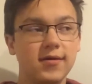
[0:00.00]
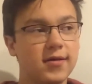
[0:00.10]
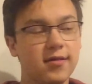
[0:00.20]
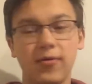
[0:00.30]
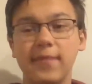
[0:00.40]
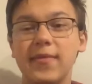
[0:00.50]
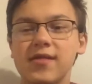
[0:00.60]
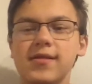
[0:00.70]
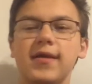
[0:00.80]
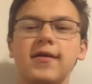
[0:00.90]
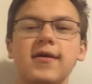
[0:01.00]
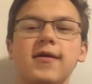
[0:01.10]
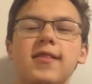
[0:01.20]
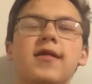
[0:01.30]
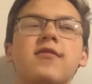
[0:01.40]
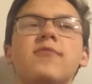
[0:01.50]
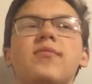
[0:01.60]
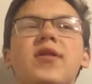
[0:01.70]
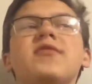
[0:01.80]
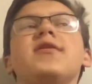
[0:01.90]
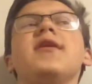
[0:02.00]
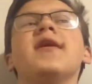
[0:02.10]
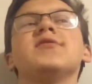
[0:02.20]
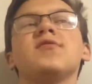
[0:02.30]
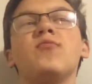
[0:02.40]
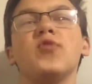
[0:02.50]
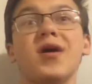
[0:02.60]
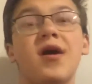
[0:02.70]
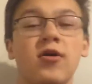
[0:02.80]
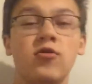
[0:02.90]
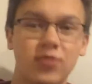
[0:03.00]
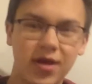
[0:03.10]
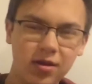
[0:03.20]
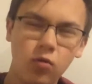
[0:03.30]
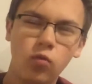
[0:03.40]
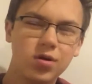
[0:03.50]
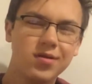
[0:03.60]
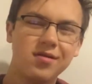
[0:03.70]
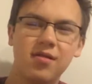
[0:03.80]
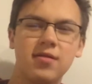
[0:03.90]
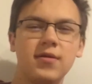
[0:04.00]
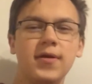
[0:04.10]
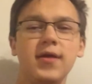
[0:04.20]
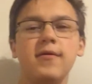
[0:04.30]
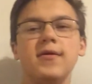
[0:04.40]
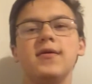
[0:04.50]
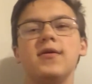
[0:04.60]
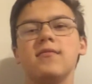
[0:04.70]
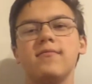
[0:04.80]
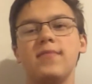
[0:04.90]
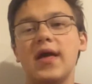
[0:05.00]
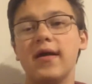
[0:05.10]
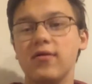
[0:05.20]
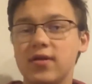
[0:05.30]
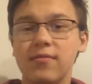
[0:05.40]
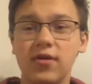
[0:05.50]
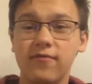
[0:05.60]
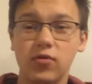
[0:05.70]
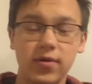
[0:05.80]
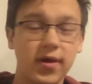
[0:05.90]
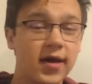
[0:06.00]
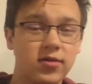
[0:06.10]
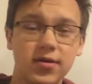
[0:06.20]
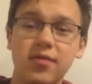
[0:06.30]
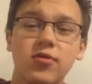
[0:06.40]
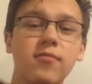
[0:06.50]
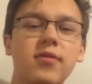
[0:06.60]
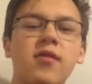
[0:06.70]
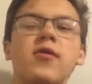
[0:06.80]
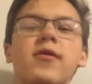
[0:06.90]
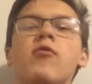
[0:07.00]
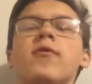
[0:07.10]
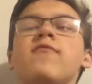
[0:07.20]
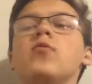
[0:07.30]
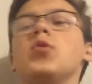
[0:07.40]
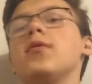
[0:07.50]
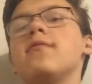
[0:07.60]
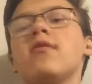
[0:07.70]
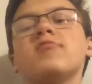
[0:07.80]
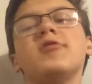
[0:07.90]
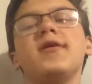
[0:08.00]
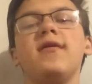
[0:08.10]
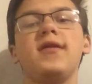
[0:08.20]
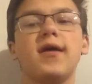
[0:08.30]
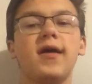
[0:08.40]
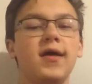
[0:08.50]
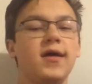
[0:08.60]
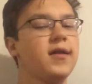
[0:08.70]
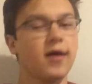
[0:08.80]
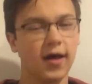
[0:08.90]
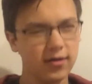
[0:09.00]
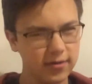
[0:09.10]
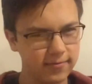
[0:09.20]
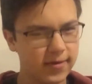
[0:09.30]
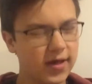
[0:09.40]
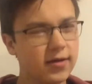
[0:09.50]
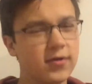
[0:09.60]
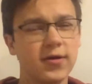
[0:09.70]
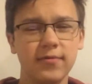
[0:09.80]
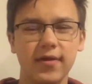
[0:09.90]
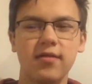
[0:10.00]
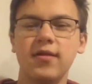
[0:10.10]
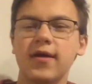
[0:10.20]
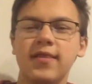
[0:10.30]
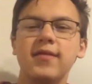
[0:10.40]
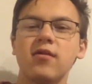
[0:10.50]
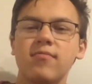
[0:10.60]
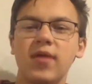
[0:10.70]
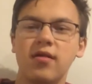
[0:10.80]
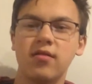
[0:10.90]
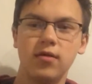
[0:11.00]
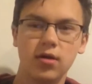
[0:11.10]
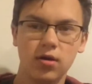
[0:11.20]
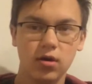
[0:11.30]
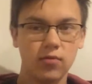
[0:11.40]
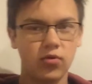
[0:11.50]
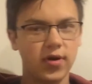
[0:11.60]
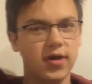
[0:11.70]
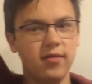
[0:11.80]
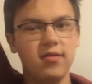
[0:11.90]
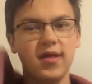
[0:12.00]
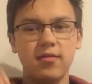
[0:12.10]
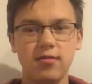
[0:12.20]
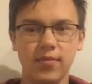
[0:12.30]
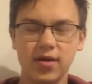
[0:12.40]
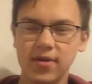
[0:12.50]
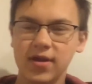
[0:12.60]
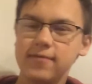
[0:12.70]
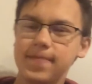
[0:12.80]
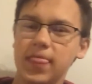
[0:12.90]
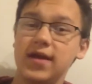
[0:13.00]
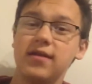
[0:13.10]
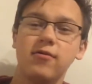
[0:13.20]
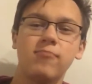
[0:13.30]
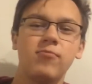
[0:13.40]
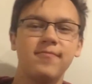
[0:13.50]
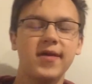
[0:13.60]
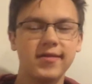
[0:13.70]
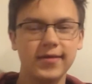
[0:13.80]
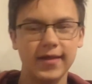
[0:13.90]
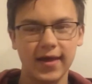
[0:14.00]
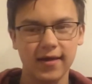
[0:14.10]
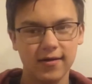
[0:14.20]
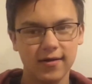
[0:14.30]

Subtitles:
so I basically, it's not really my theory, I just more agree towards this theory. Yeah, you can tell me if you either disagree with this theory, or if you agree with this theory, and I kind of agree with this. I think this makes pretty good sense, in my opinion, and it was basically like,